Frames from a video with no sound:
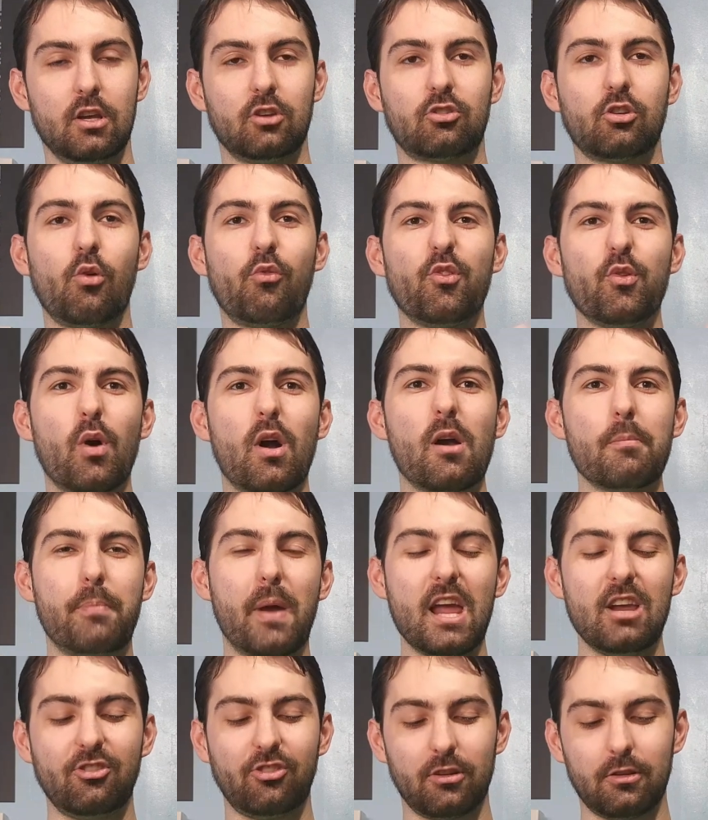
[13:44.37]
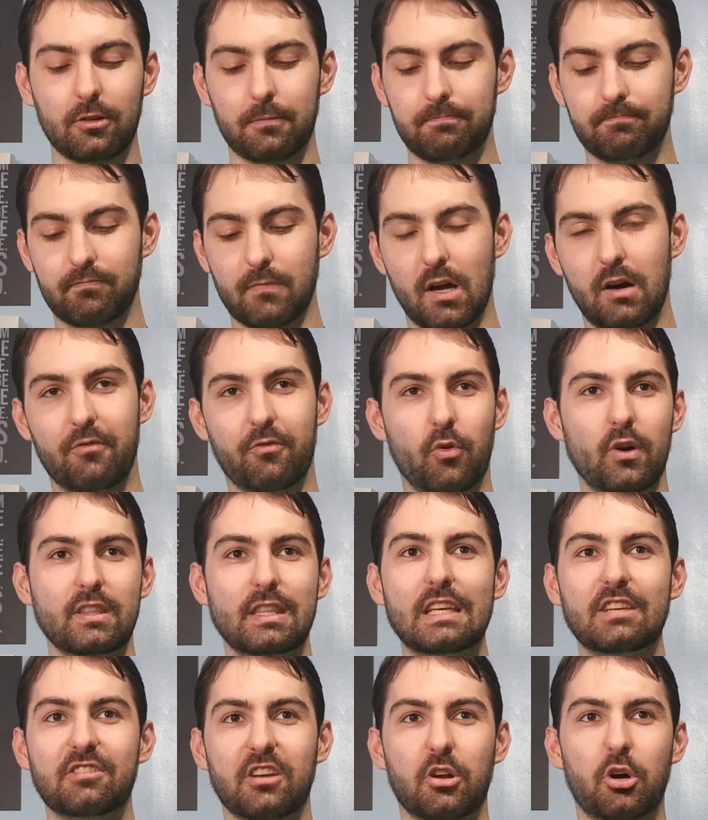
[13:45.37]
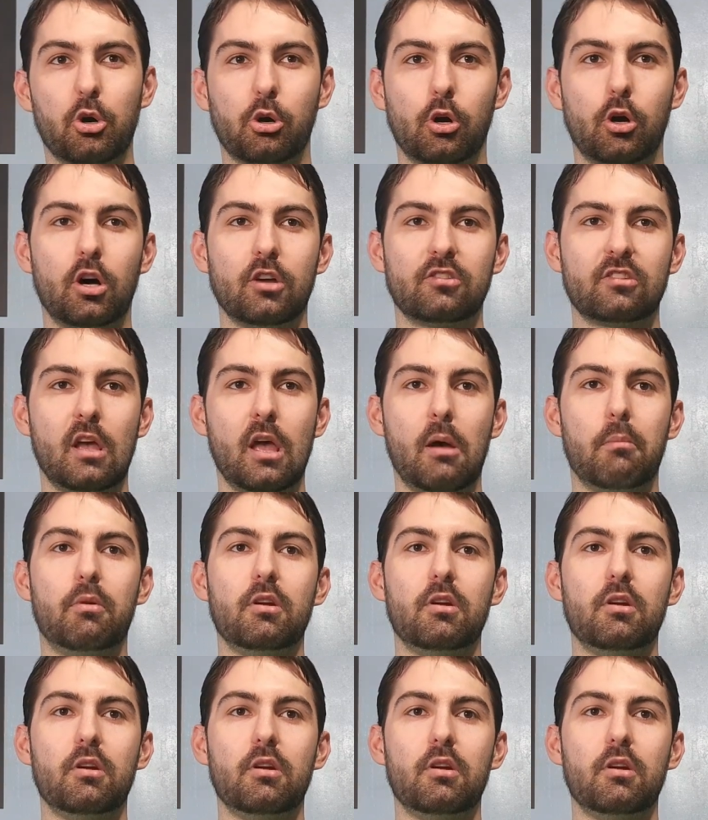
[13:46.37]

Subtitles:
So if you are impatient, avoid these at all costs.